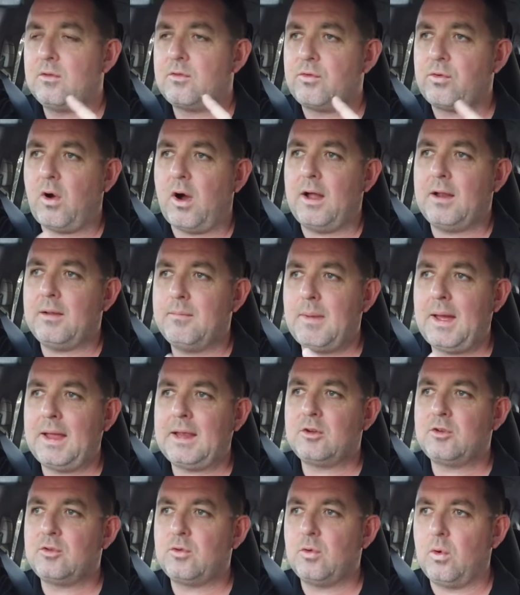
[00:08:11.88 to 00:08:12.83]
Try to
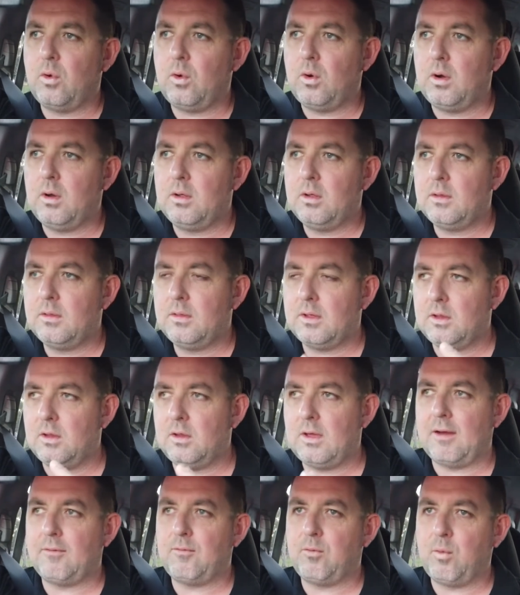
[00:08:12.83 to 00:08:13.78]
make sure that
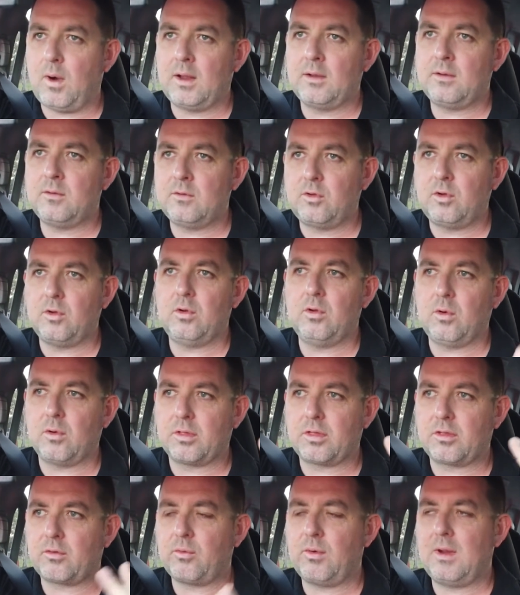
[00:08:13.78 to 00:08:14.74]
you have one, two
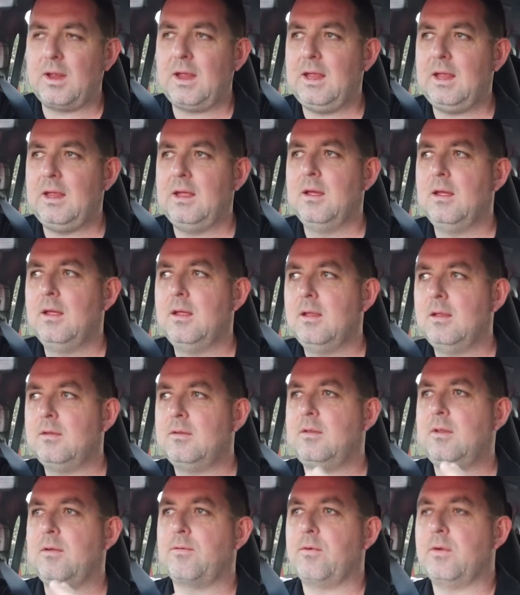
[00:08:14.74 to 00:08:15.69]
or three
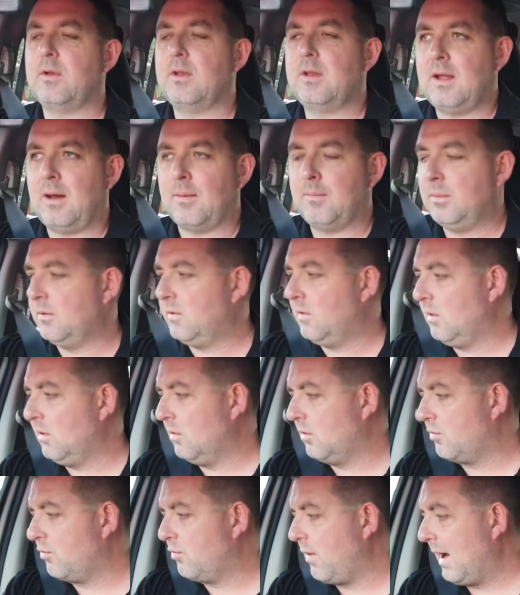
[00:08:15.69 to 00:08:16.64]
different numbers that
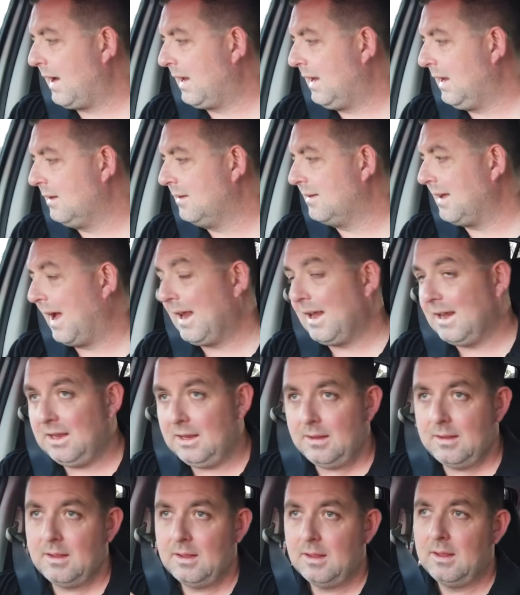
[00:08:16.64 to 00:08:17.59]
you're tracking
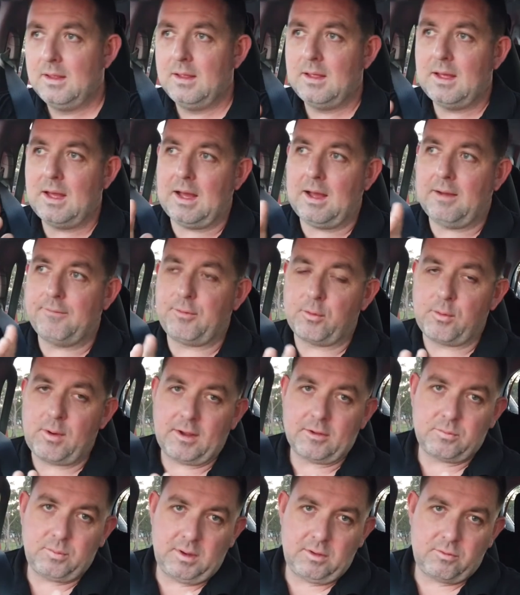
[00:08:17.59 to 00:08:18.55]
daily. Uh, for
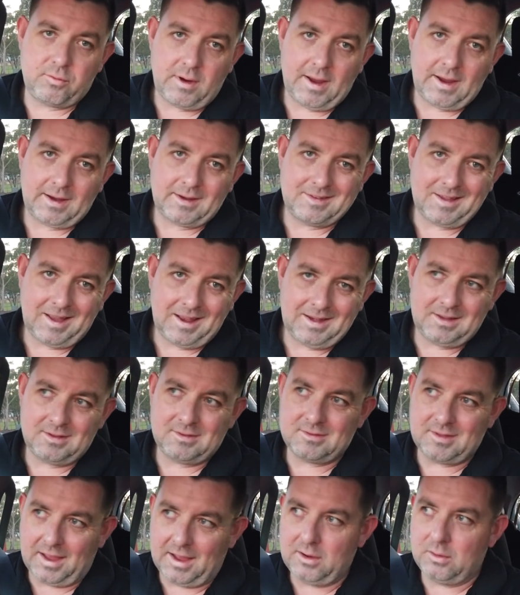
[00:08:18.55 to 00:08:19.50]
us, we track daily
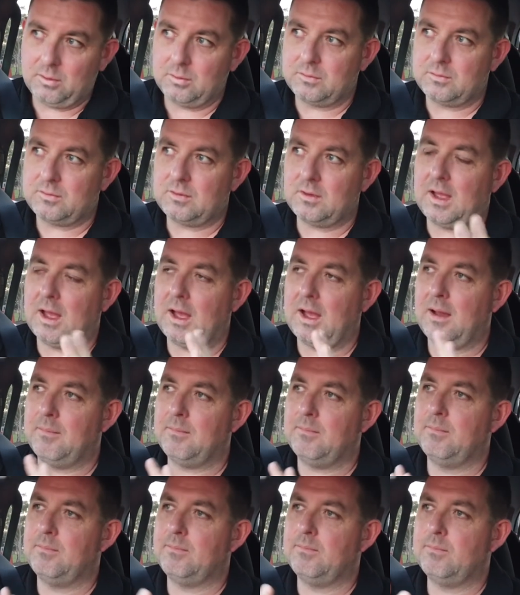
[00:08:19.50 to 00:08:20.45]
sales,
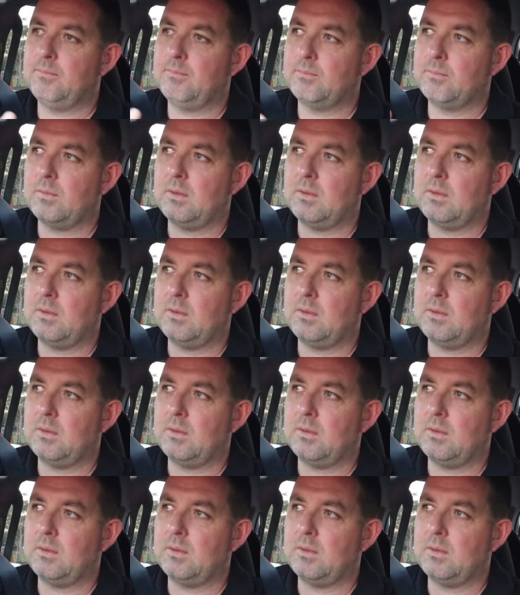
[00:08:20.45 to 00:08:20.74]
um,